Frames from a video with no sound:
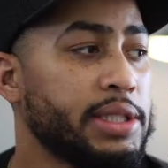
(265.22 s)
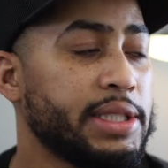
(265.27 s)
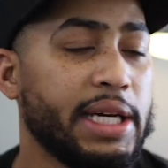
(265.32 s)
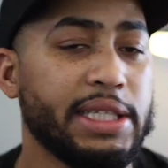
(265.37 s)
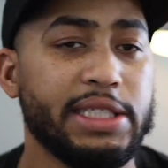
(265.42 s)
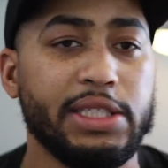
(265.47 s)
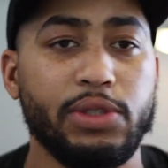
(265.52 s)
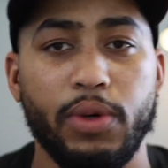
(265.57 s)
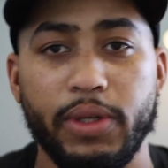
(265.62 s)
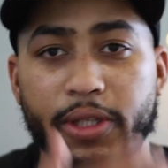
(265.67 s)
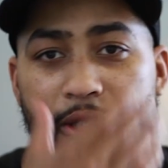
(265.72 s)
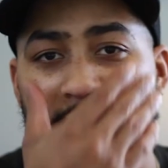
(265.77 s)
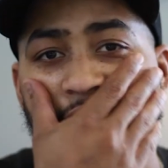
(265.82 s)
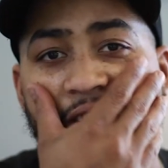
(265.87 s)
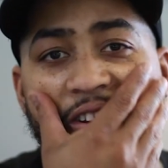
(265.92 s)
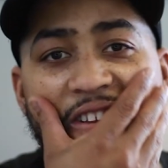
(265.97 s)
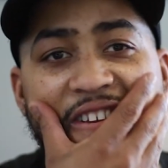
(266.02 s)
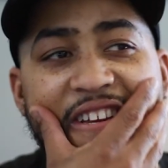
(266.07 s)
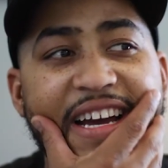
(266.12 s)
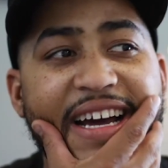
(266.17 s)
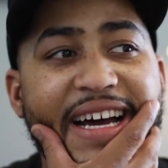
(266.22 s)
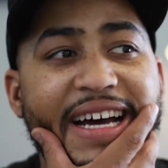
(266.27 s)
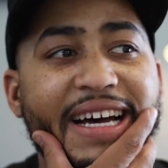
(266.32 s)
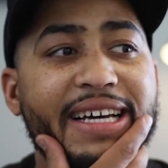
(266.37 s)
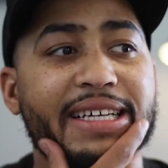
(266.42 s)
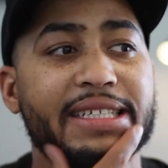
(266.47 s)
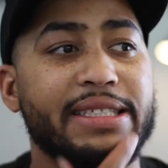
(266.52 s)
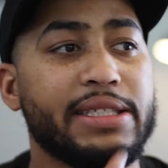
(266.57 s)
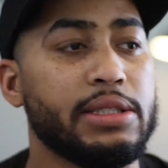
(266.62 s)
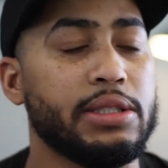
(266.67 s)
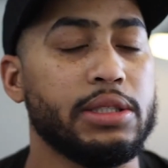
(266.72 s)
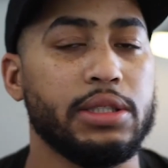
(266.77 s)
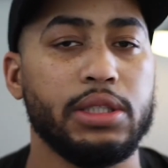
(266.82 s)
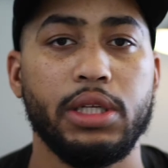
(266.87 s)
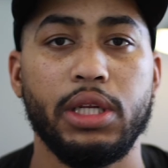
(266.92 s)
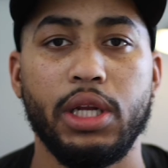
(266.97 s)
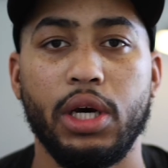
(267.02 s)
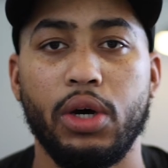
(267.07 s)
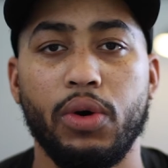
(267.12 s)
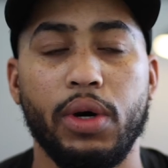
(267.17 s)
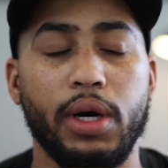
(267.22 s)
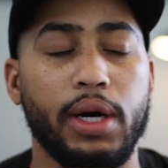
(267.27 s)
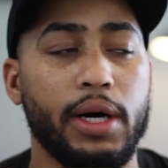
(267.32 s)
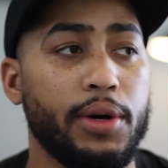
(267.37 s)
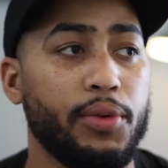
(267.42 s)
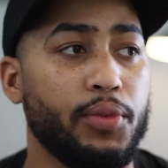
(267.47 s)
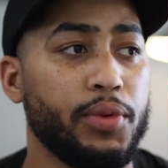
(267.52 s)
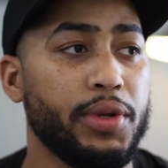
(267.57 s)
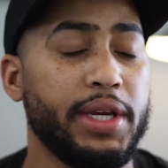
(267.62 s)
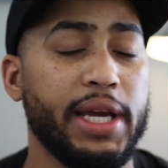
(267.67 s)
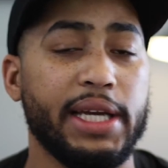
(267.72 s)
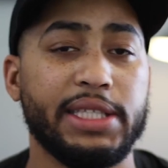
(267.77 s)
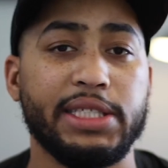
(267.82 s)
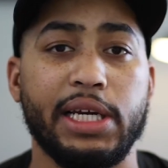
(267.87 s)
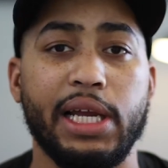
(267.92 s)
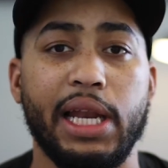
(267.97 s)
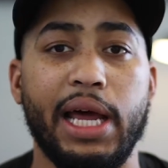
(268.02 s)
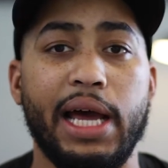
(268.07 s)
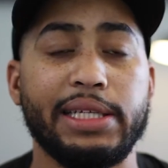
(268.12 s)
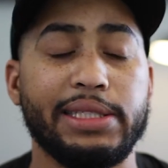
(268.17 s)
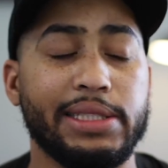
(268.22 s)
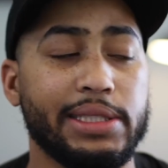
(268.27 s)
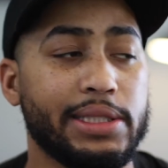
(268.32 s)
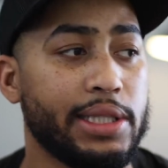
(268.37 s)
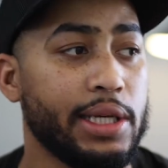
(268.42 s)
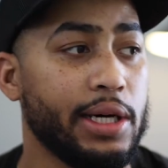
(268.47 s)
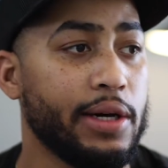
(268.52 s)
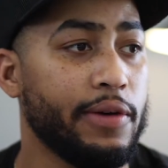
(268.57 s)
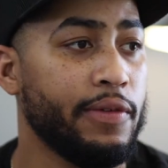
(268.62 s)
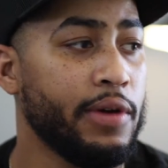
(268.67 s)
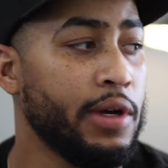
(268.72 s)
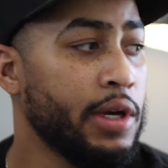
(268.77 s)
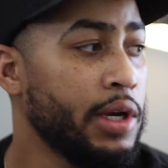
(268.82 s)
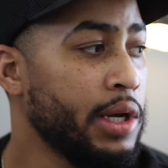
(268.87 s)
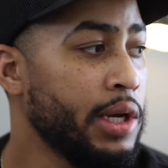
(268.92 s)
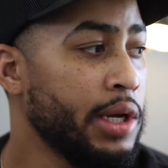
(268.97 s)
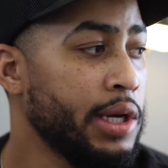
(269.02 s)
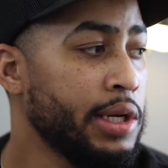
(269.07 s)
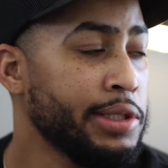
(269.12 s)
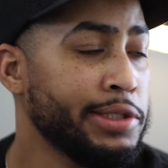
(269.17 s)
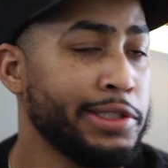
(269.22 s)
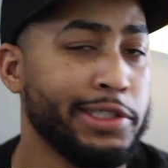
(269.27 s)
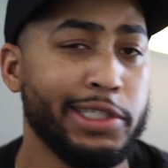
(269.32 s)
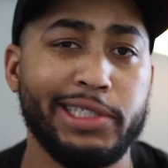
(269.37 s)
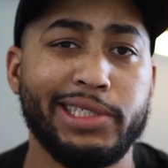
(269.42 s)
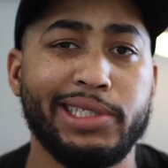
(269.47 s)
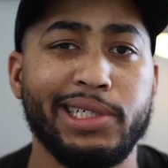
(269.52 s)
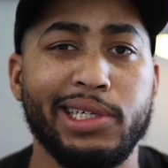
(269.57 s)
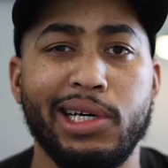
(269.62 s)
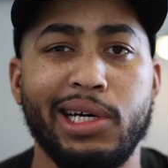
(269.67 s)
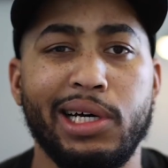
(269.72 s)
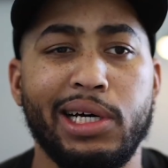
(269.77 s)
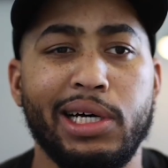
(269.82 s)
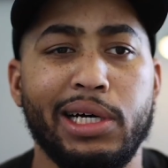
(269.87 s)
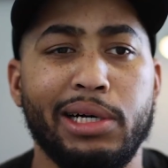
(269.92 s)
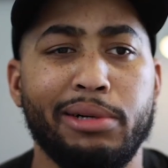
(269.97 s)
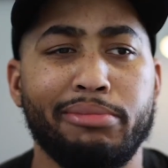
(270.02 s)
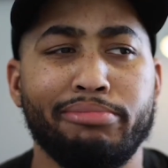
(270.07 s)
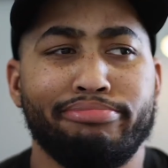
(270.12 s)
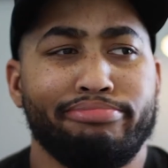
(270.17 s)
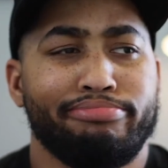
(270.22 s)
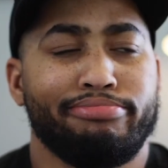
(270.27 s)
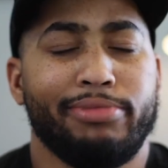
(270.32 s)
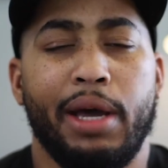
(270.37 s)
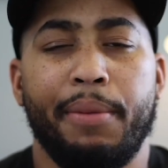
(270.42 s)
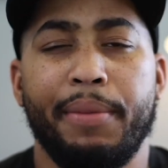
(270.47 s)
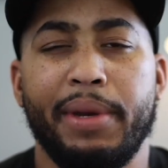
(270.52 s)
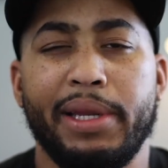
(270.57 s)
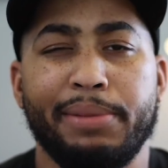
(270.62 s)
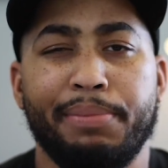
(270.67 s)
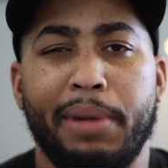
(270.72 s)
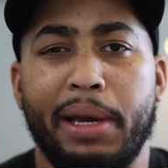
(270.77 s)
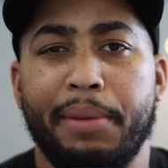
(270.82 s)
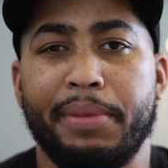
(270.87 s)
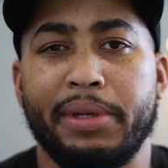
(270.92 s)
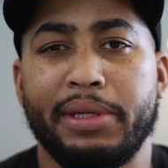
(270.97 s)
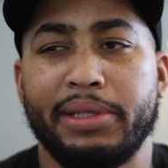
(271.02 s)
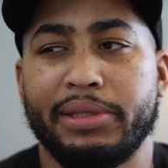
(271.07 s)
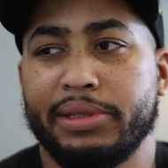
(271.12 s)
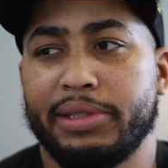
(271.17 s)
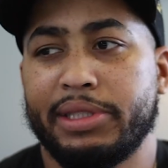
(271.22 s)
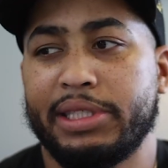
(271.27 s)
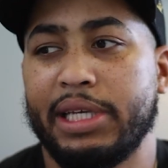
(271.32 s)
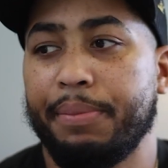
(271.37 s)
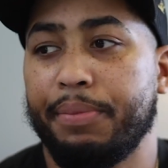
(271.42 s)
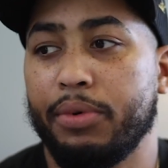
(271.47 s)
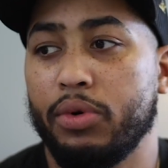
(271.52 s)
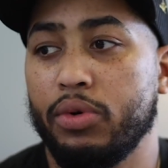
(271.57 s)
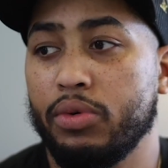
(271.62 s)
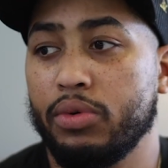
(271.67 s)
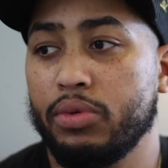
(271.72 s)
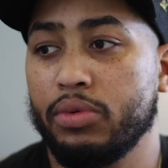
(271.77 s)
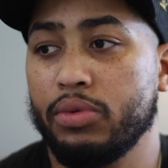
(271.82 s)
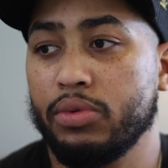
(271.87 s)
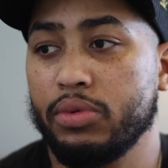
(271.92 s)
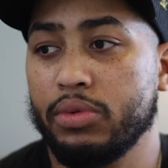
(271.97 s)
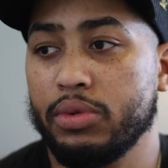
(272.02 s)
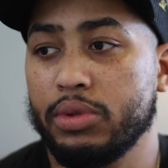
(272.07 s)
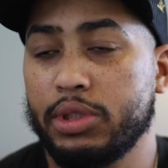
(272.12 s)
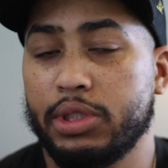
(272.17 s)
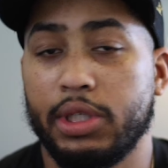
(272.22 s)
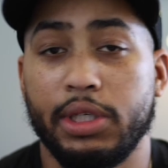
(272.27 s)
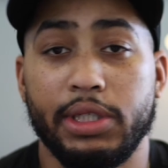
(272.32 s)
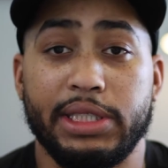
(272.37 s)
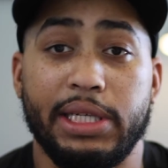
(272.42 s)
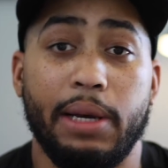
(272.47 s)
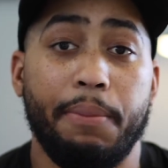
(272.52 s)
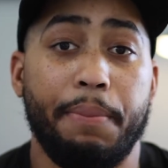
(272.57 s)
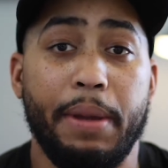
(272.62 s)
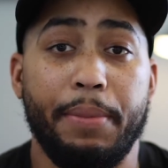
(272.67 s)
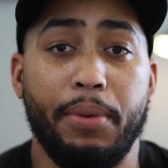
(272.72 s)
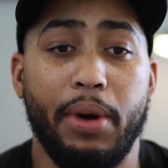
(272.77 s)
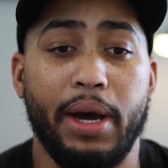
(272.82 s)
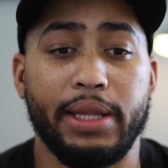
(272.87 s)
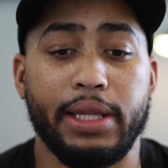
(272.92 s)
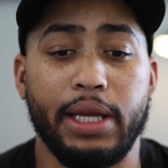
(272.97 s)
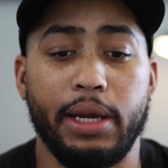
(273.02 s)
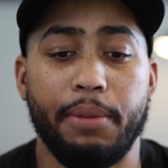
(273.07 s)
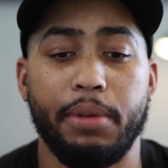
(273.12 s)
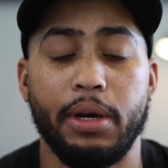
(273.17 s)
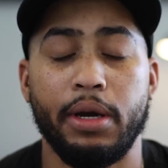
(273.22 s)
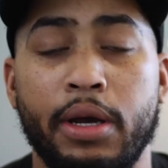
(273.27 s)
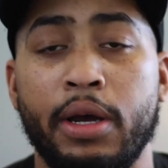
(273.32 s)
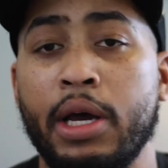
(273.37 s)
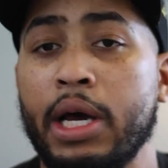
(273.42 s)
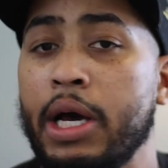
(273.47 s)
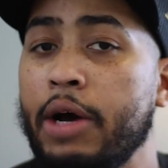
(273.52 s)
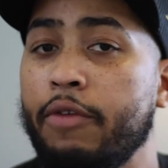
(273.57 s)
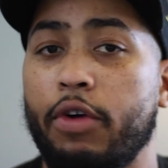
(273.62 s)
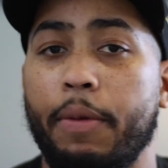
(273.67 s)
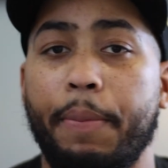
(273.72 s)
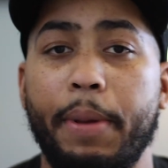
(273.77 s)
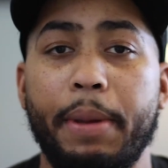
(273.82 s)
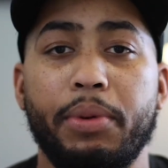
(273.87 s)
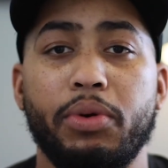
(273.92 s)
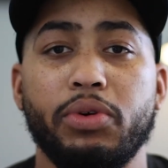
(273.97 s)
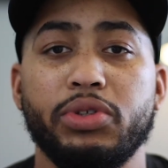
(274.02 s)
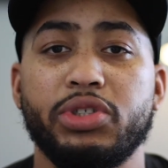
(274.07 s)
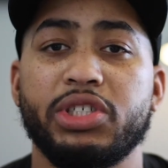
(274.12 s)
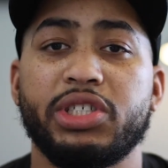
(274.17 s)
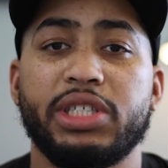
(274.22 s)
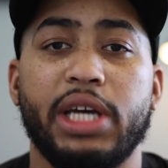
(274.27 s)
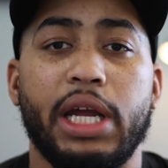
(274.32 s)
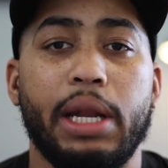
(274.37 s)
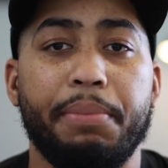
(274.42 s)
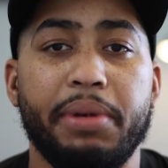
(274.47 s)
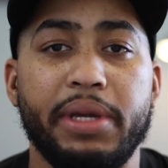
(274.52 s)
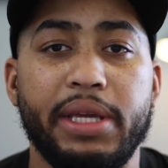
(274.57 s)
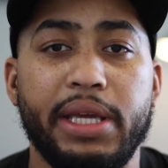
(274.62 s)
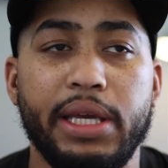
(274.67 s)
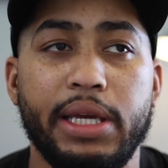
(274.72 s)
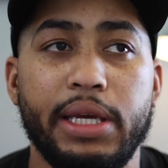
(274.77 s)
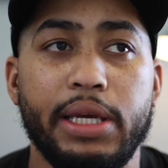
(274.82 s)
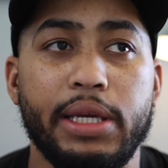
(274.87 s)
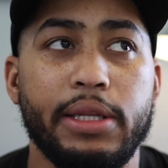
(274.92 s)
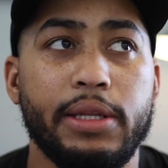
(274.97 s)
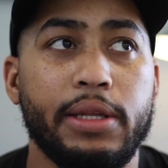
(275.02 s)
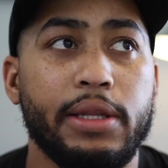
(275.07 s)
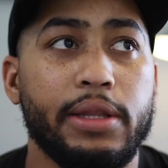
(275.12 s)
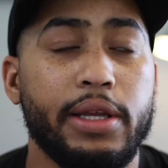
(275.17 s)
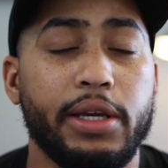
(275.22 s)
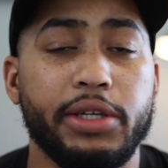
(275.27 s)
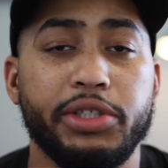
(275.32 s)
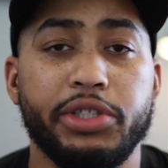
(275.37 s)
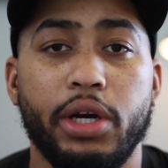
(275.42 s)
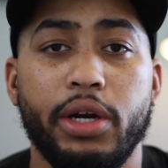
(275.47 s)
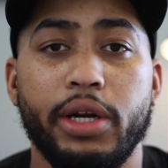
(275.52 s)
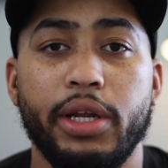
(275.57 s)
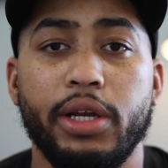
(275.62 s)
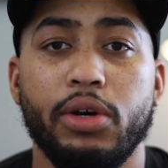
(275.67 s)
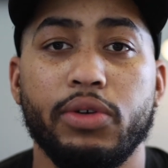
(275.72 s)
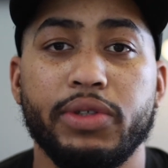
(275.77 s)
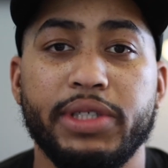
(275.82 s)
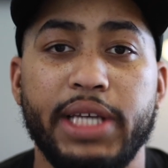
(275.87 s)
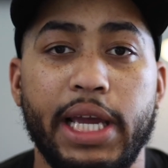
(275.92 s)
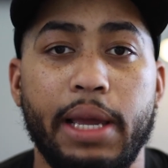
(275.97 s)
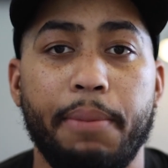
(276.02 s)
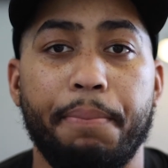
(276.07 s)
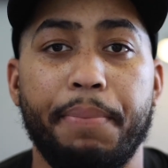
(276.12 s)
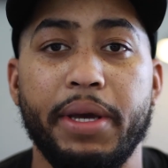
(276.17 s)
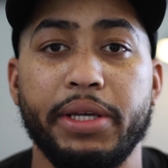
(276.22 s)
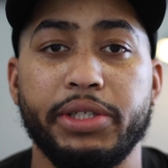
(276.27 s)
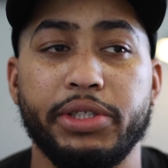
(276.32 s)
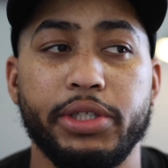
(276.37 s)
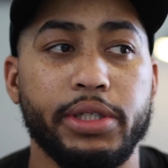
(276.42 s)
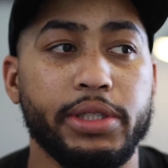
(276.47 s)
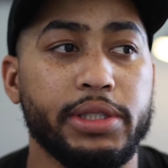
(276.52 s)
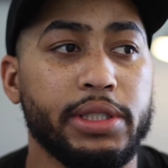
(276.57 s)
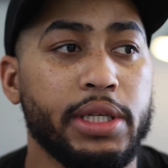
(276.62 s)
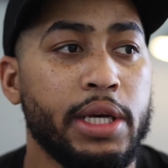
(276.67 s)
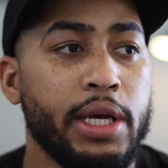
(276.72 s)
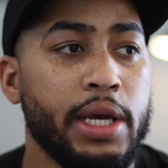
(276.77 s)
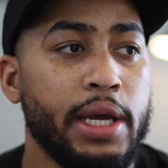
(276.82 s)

So I just want to show you guys, when you got your clients and stuff, just to, I mean, it might be simple to some people out there, but for people who are just trying to begin their journey on taking pictures